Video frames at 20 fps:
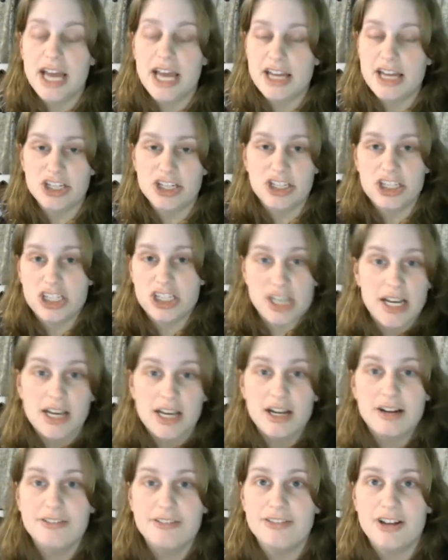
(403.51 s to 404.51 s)
and just shake
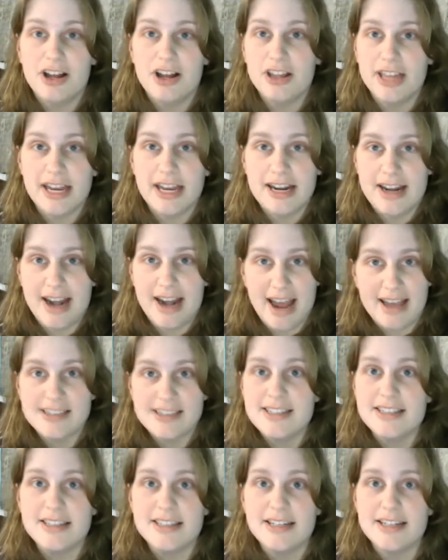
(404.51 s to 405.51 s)
off all that
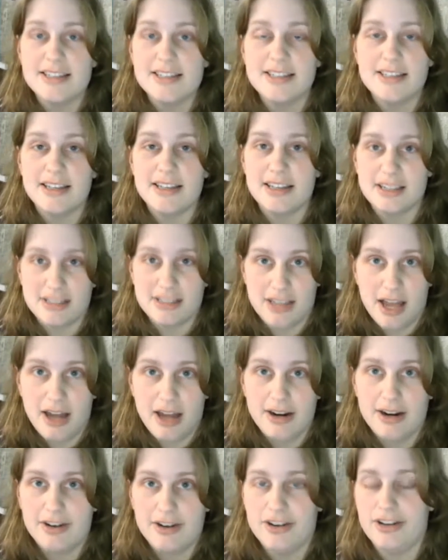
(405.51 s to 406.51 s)
nastiness that has
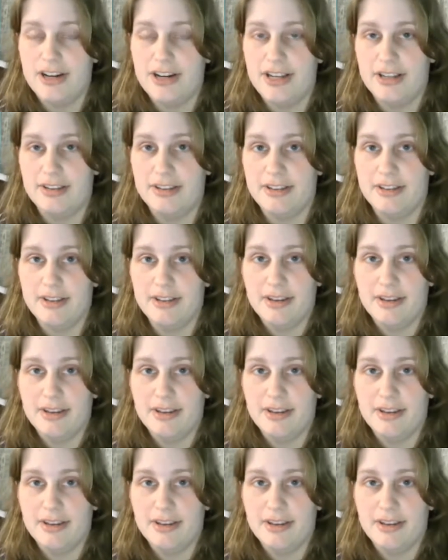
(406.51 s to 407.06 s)
gotten underneath